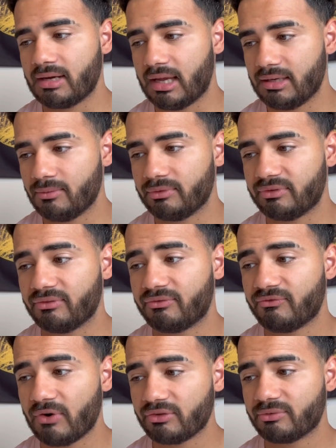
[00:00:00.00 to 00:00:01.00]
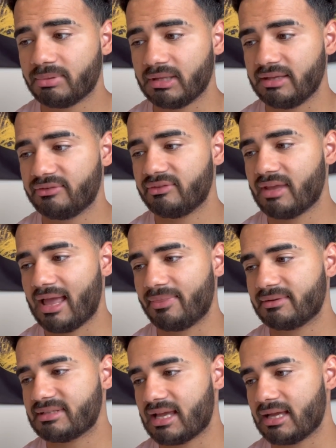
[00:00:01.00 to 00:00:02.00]
Knighton was in first place at
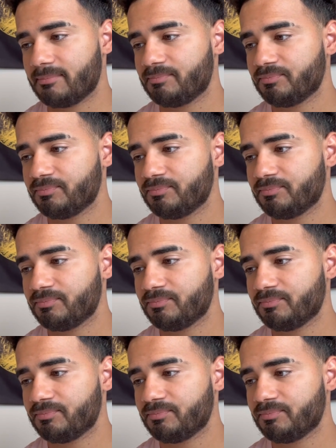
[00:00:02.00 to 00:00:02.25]
the time.